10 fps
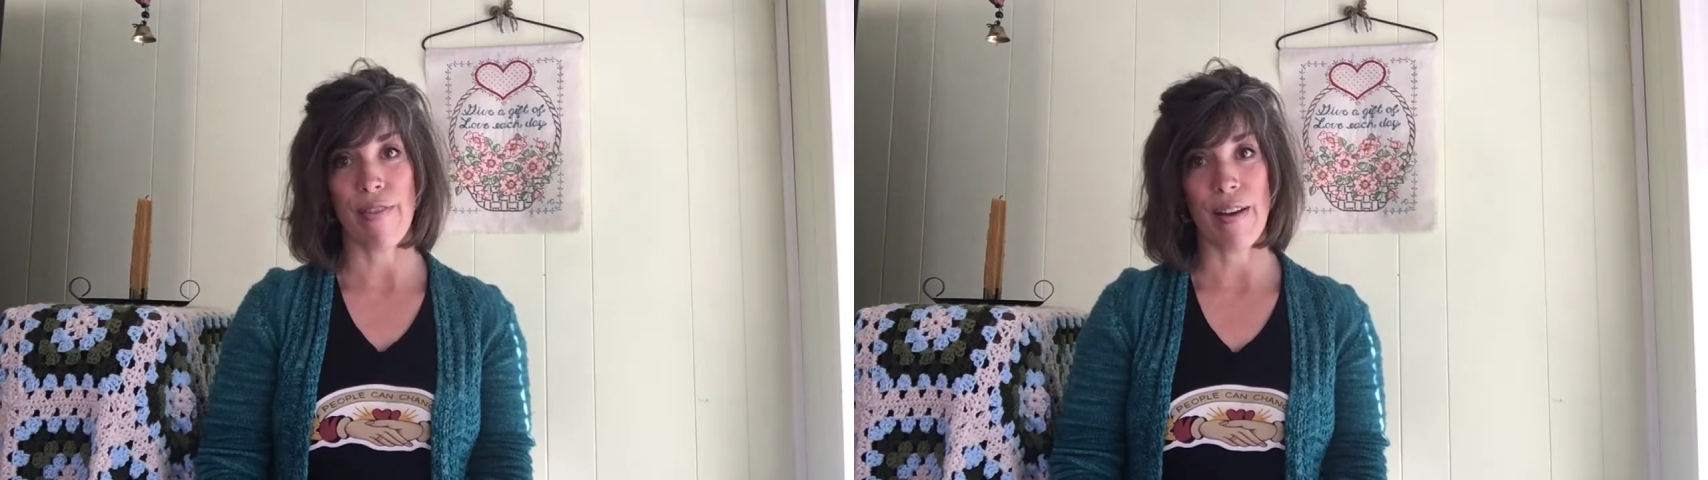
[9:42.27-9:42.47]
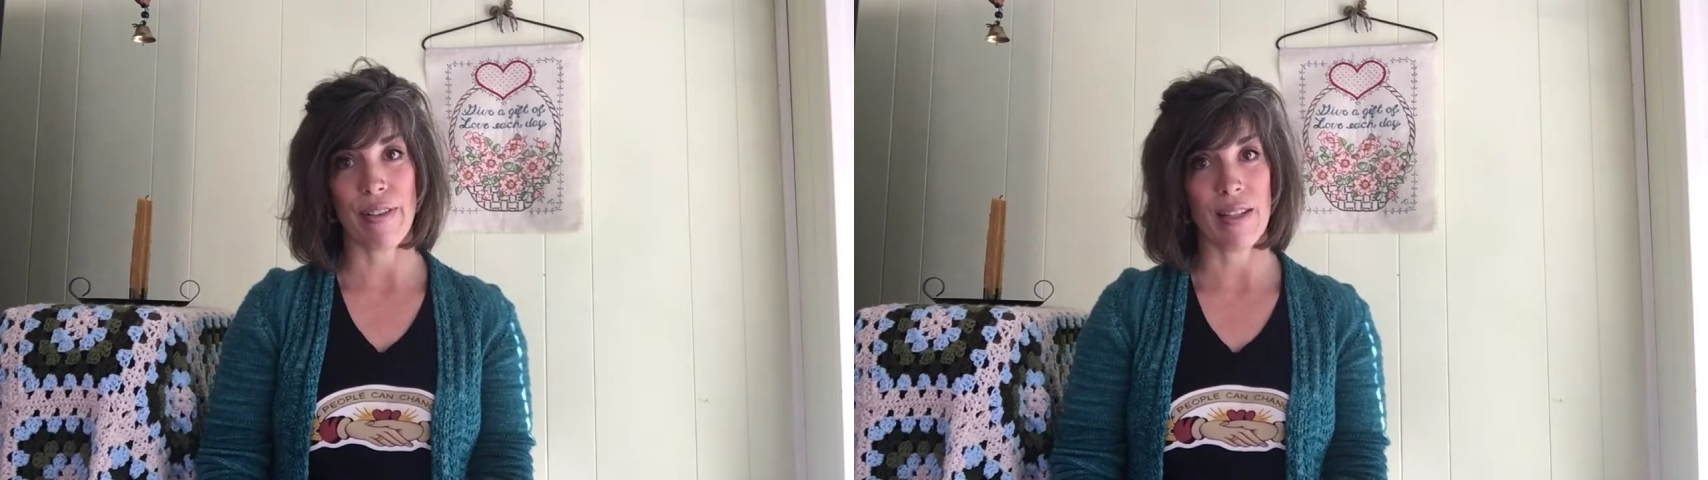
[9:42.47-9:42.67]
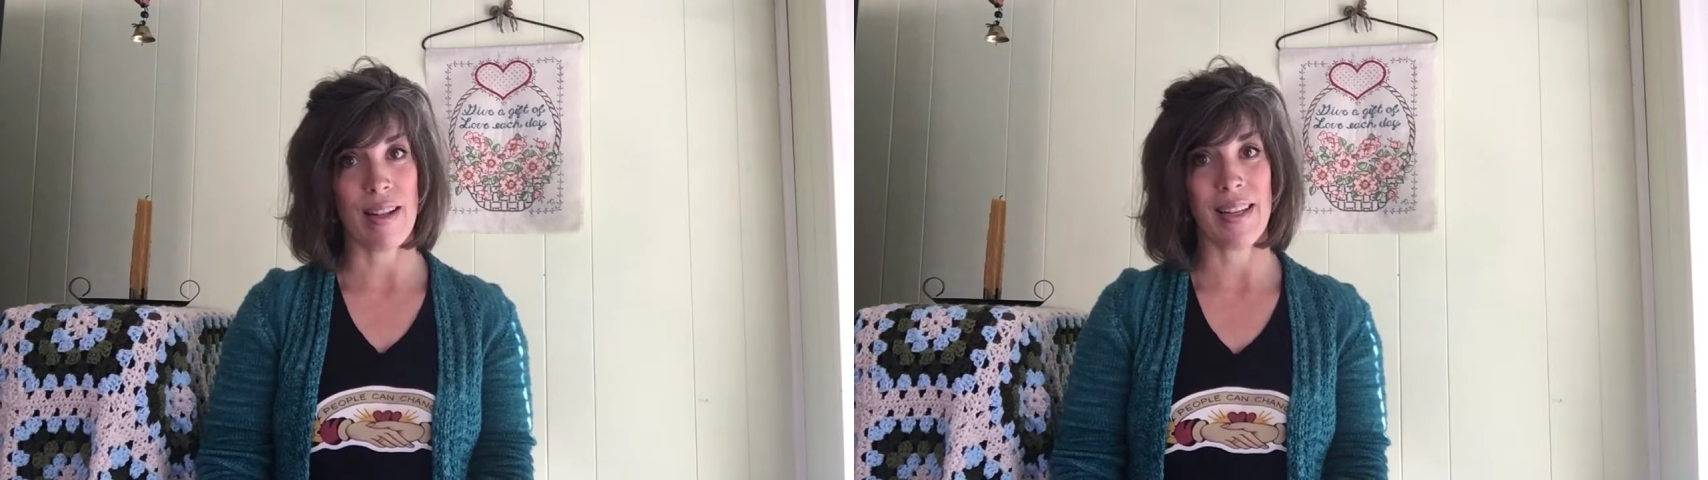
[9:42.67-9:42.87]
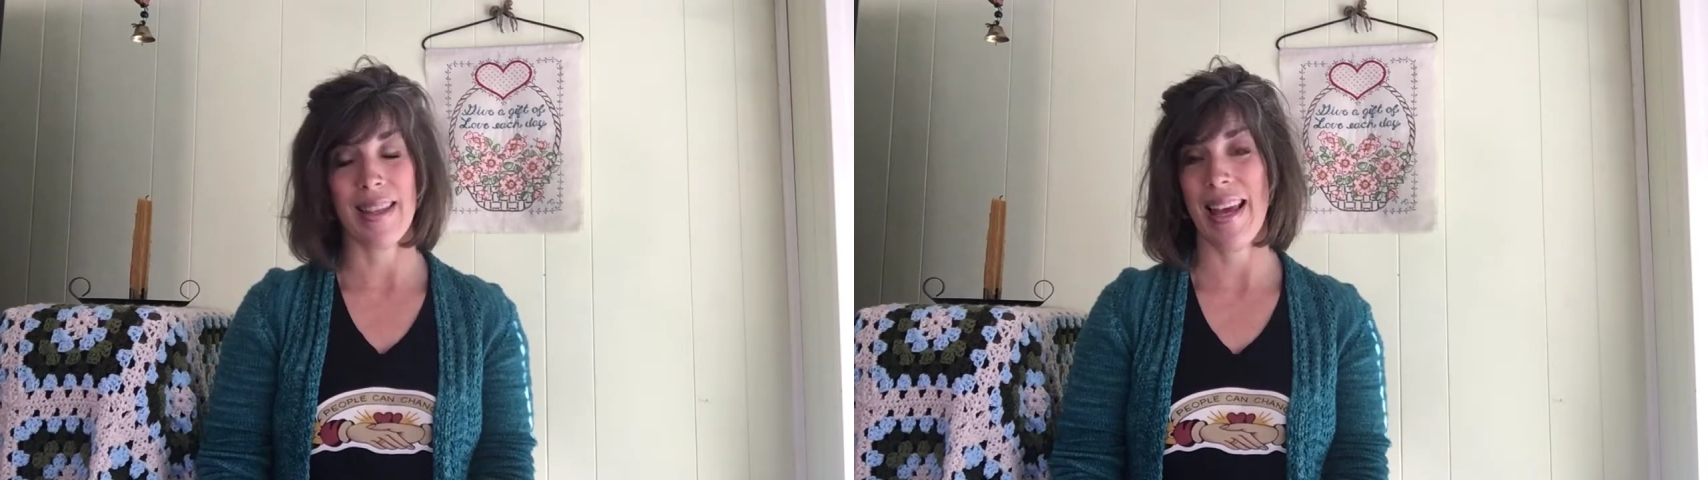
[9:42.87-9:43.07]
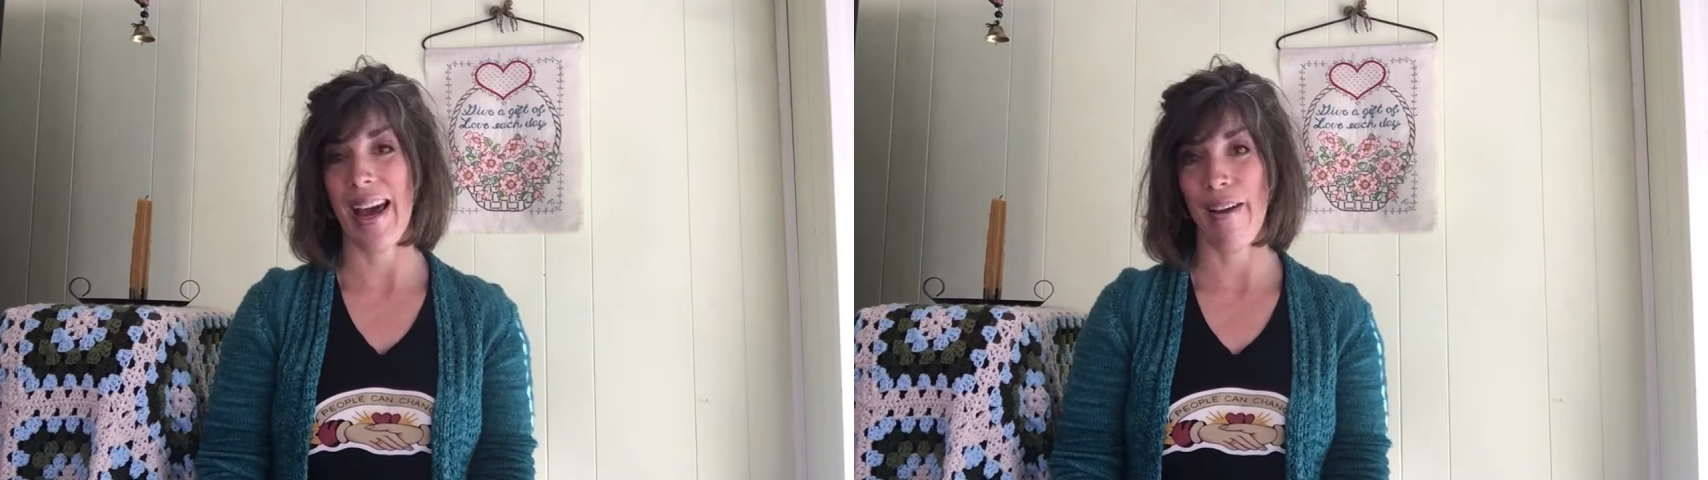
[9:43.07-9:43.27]
five o'clock
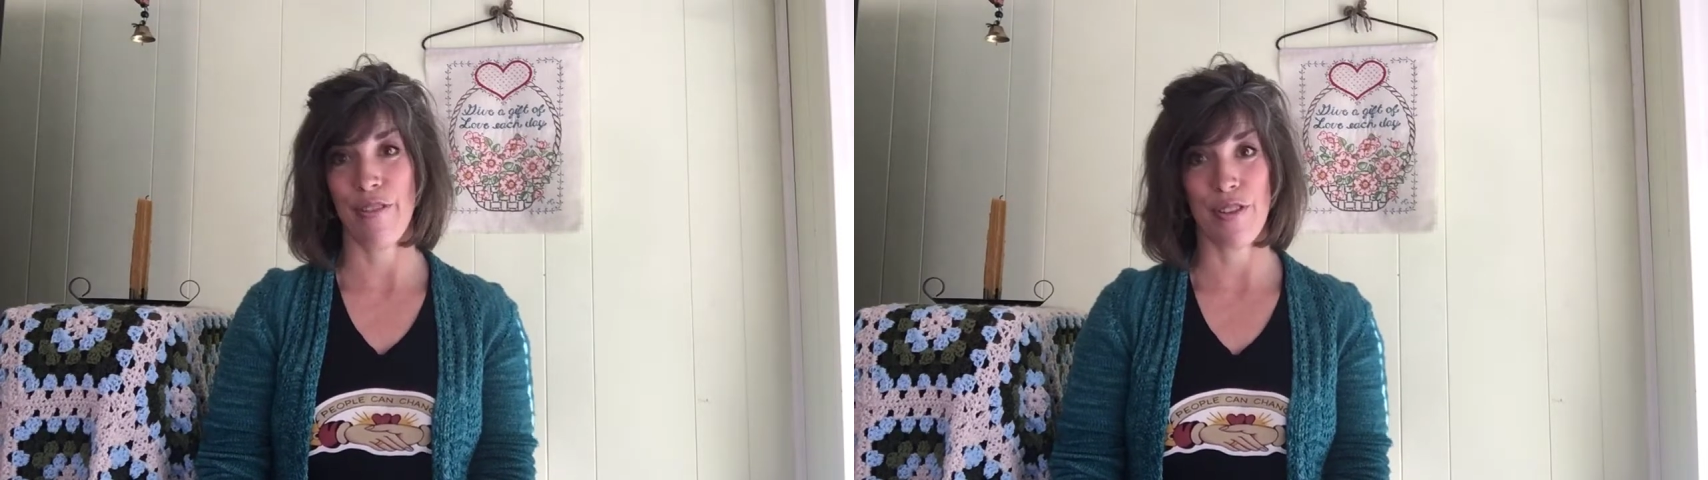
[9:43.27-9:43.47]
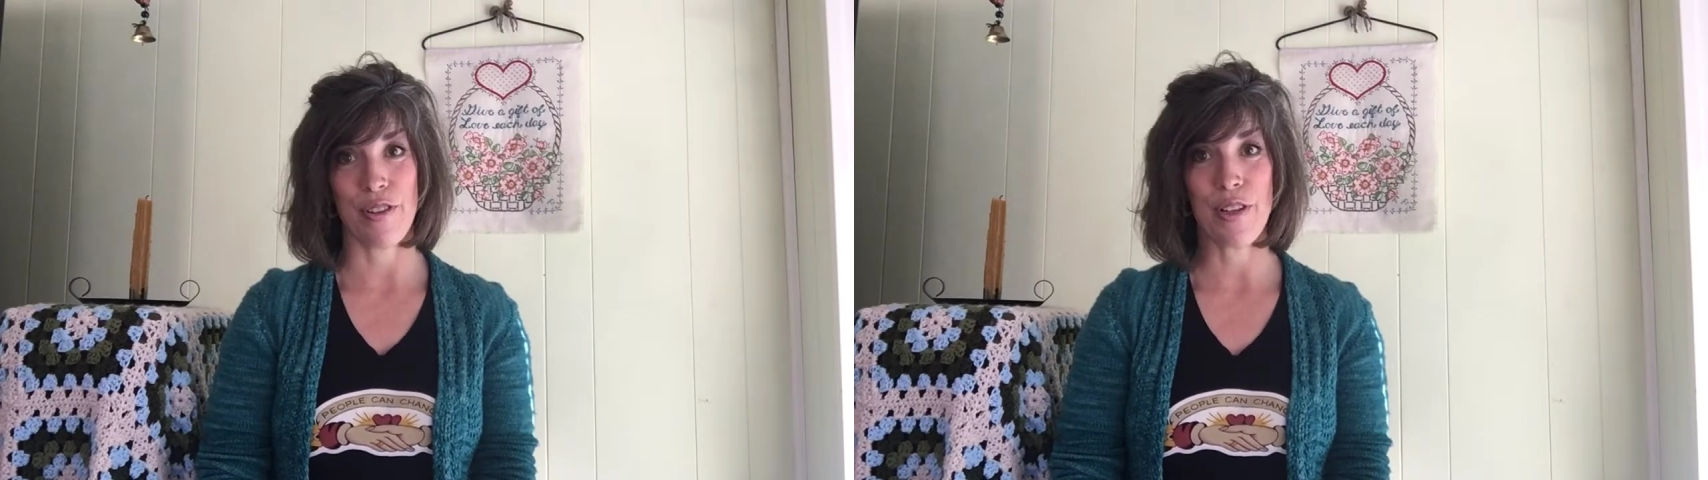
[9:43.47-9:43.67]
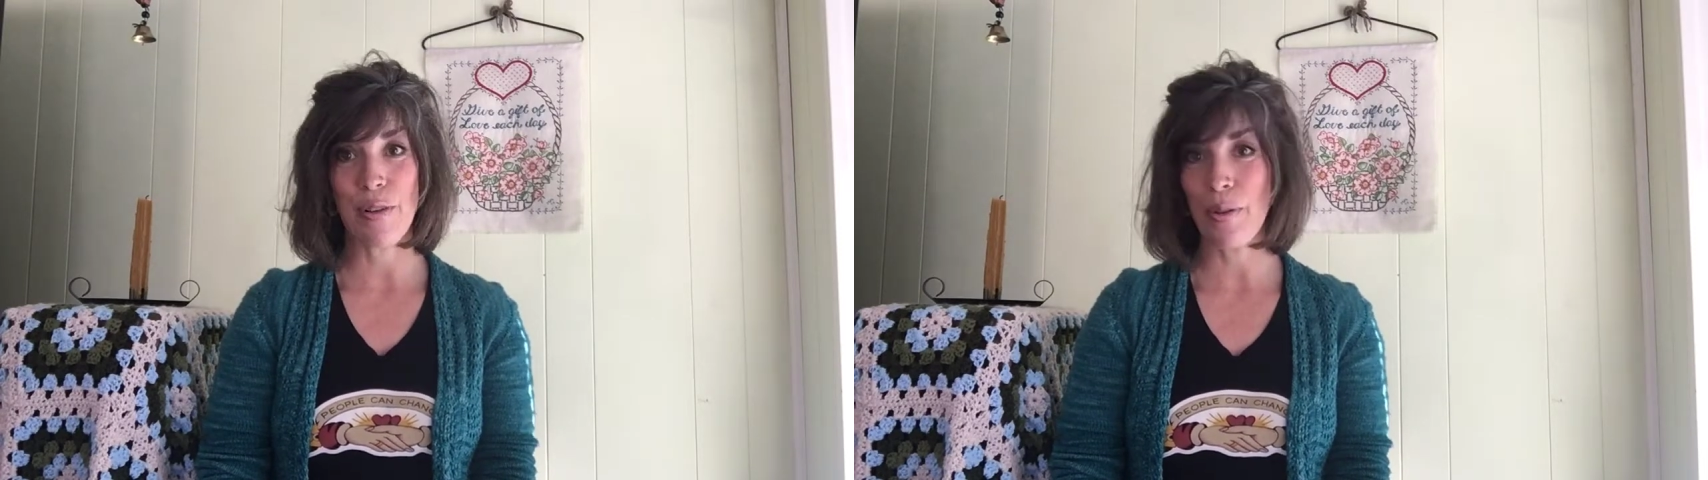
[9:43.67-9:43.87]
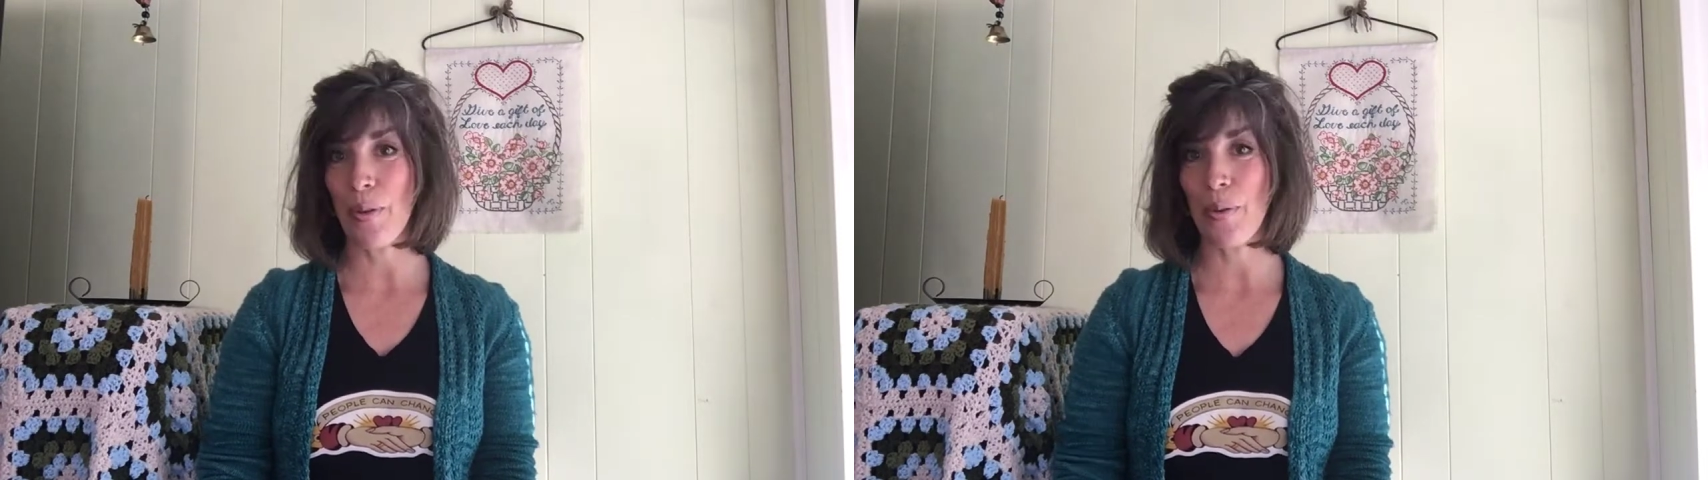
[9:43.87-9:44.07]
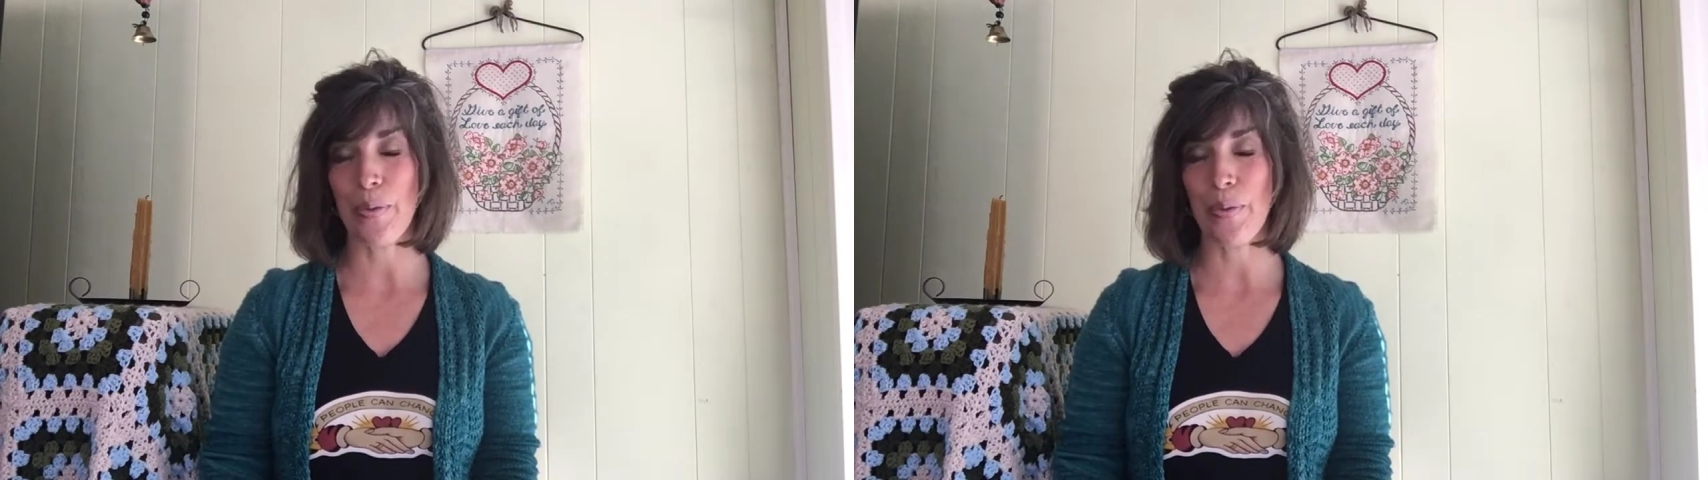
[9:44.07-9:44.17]
in the afternoon,